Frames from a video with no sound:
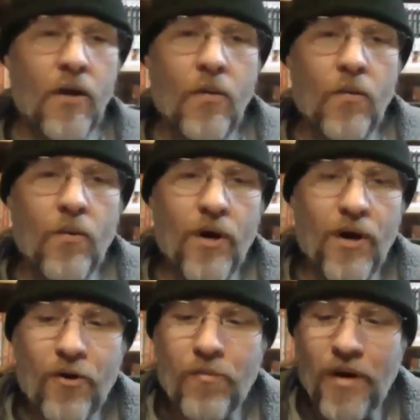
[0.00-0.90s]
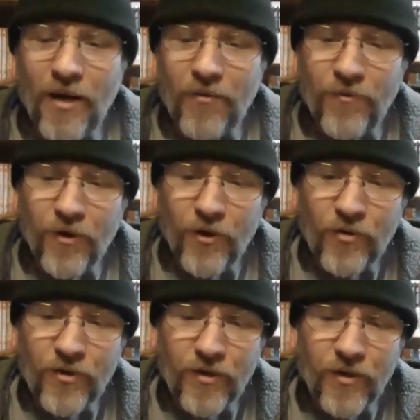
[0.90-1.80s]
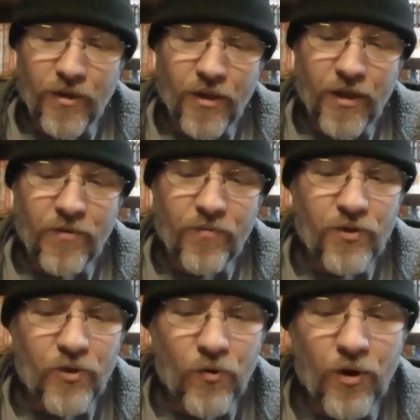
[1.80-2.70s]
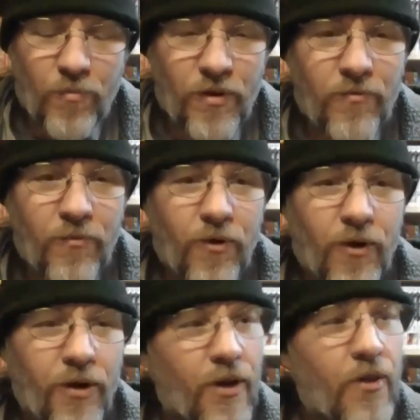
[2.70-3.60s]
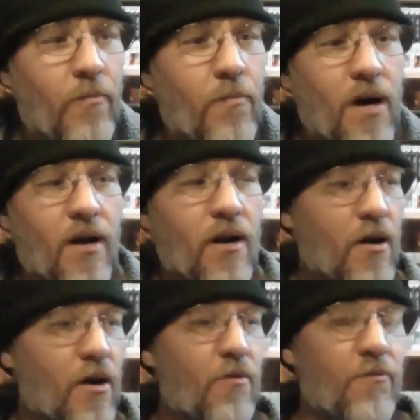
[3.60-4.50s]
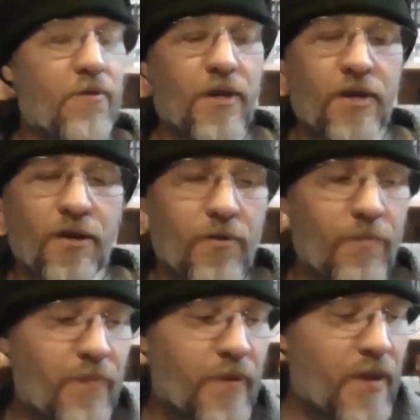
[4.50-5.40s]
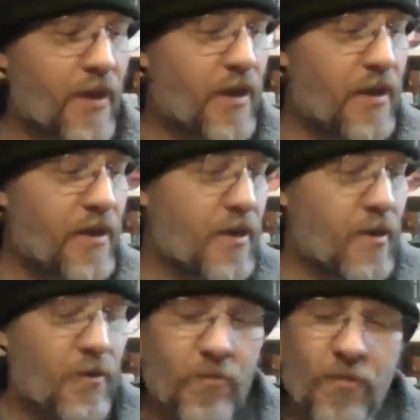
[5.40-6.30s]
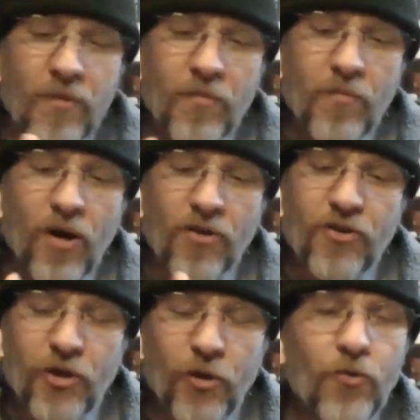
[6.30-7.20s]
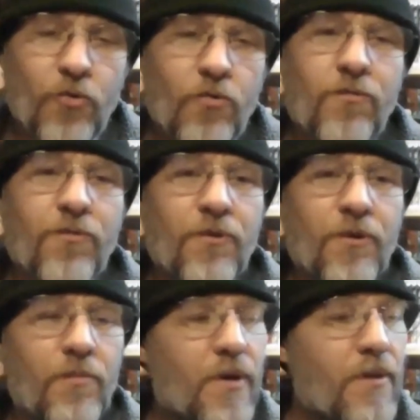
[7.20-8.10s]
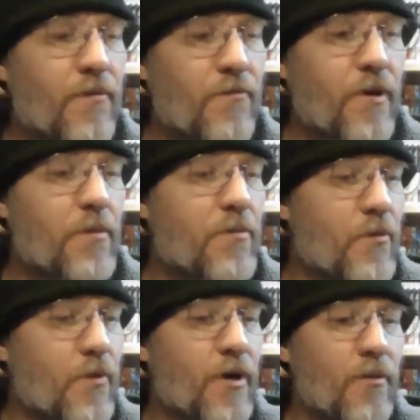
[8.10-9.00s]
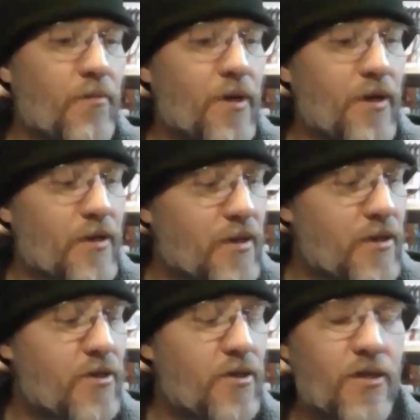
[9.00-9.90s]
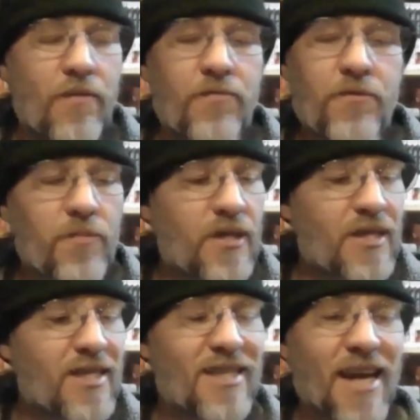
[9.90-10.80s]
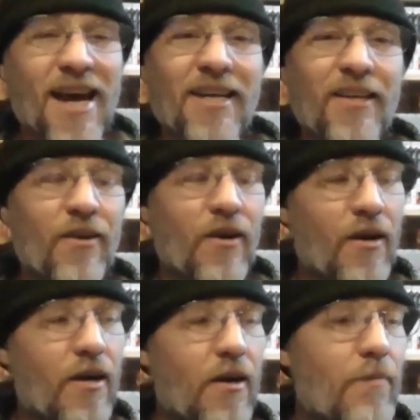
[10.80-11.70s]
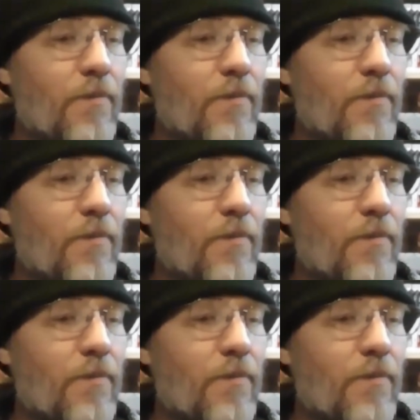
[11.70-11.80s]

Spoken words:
Welcome back, folks, and thanks for joining me for another manga haul video. Part 2 for the month of February because this stuff's been stacking up.